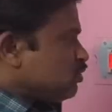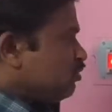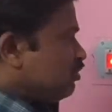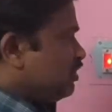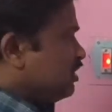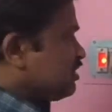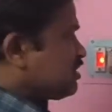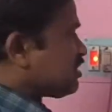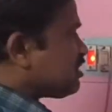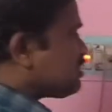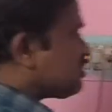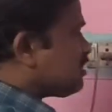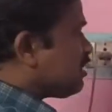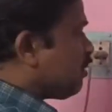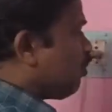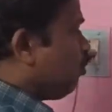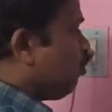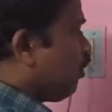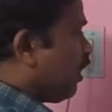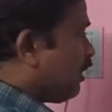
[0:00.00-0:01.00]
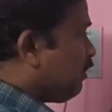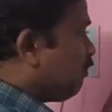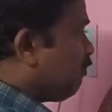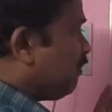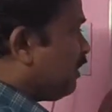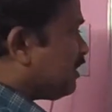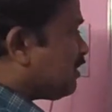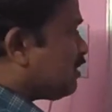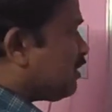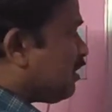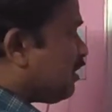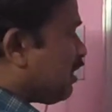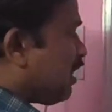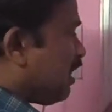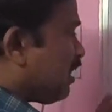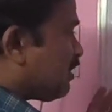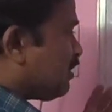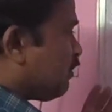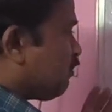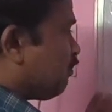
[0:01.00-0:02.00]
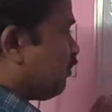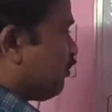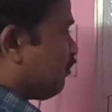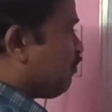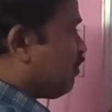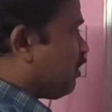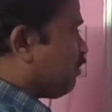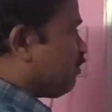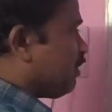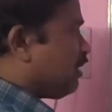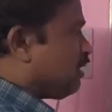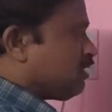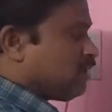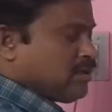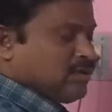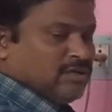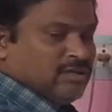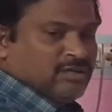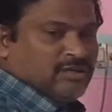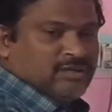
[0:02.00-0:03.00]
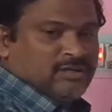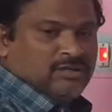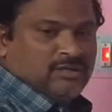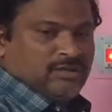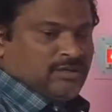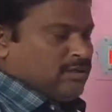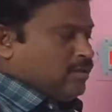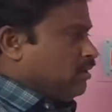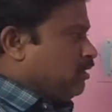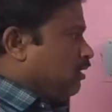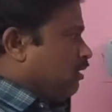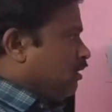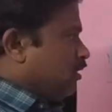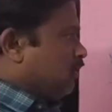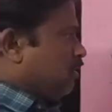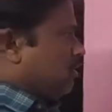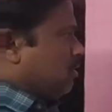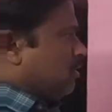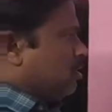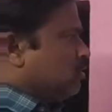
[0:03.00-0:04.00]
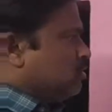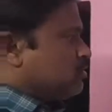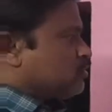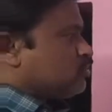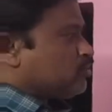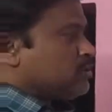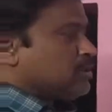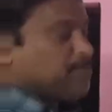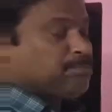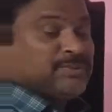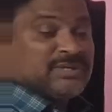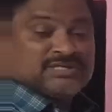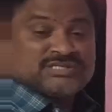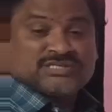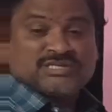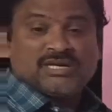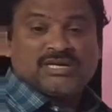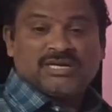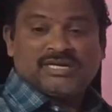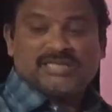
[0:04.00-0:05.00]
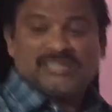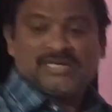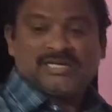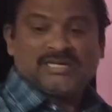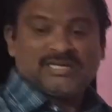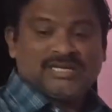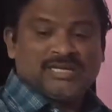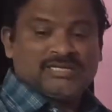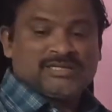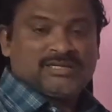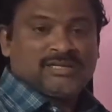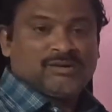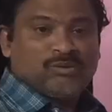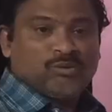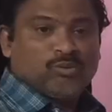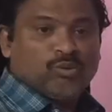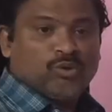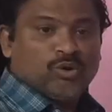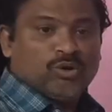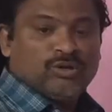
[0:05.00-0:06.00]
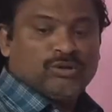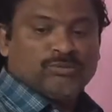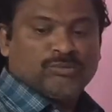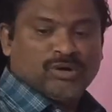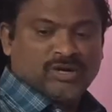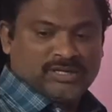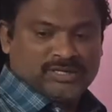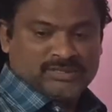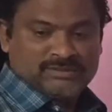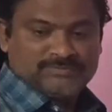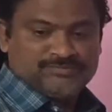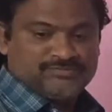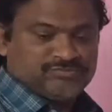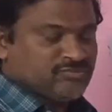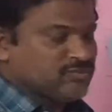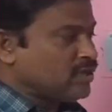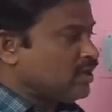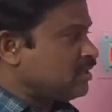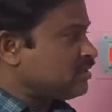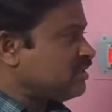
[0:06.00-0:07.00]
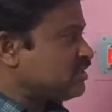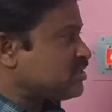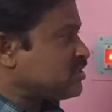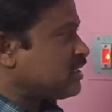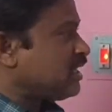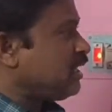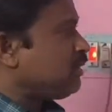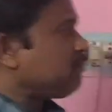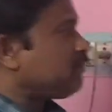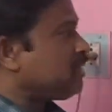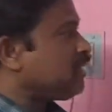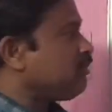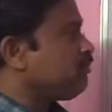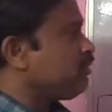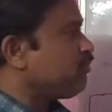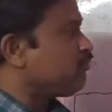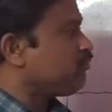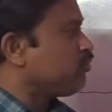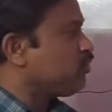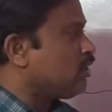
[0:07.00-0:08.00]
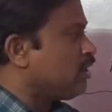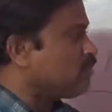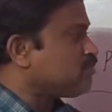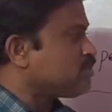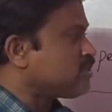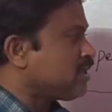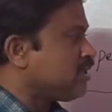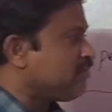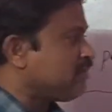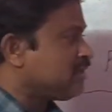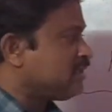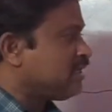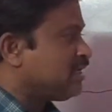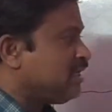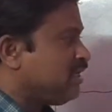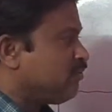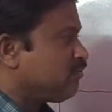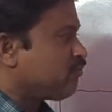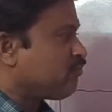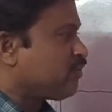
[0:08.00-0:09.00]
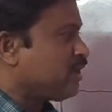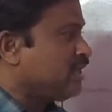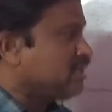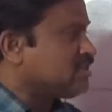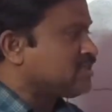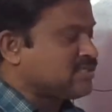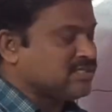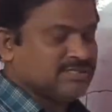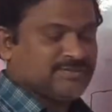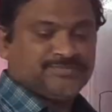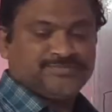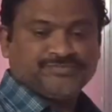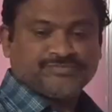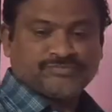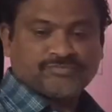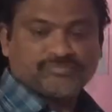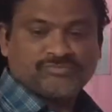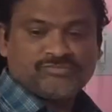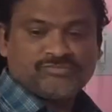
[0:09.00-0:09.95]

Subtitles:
So this is the one method or the performer to the personal letter in the old model. At the same time, if you observe the difference